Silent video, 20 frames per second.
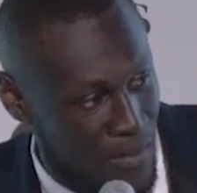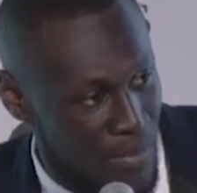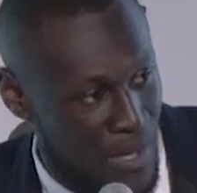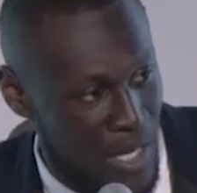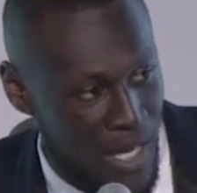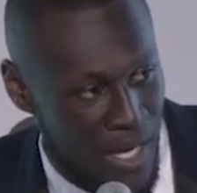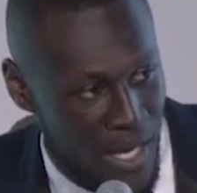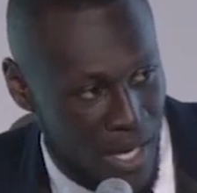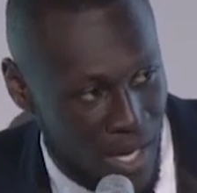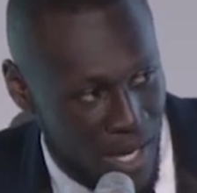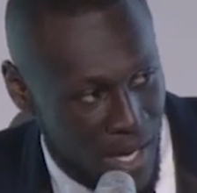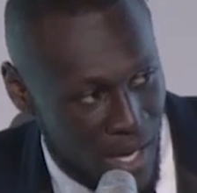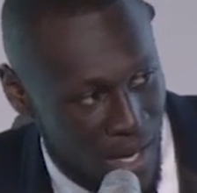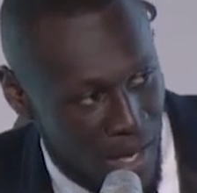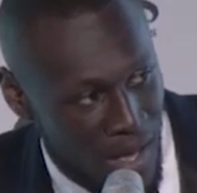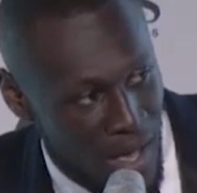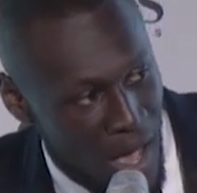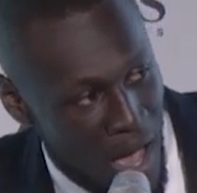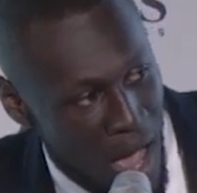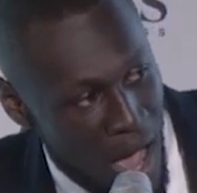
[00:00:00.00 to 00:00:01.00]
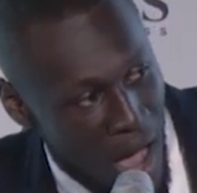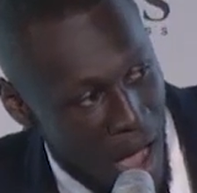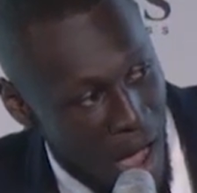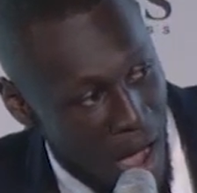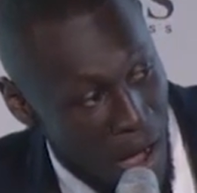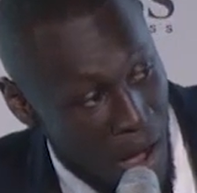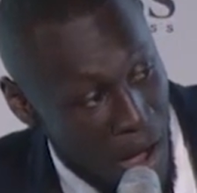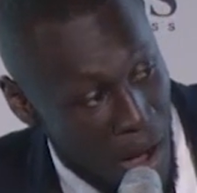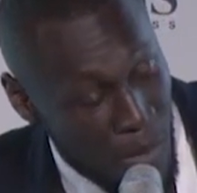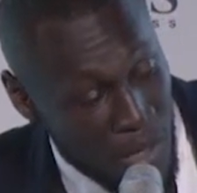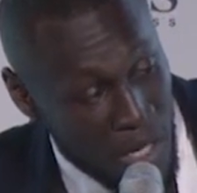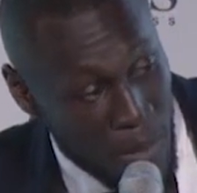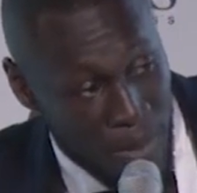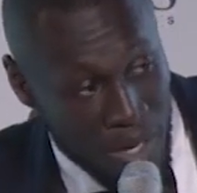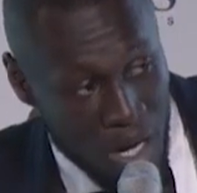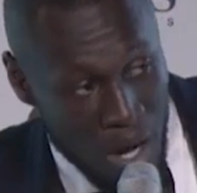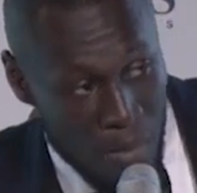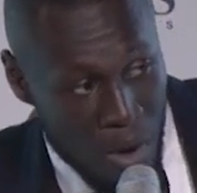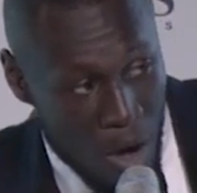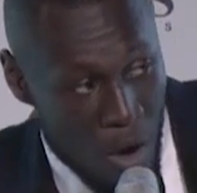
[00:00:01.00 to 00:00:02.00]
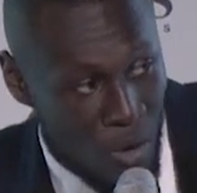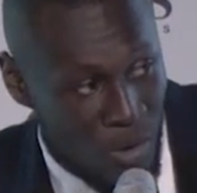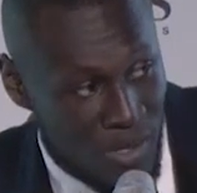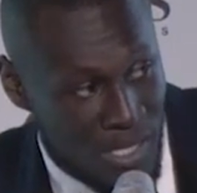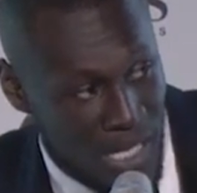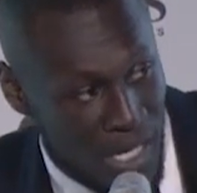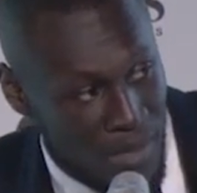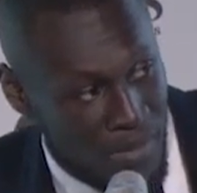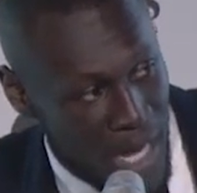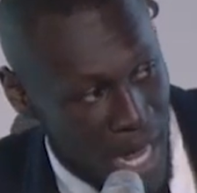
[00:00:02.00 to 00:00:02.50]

be here. I want to big up my whole team,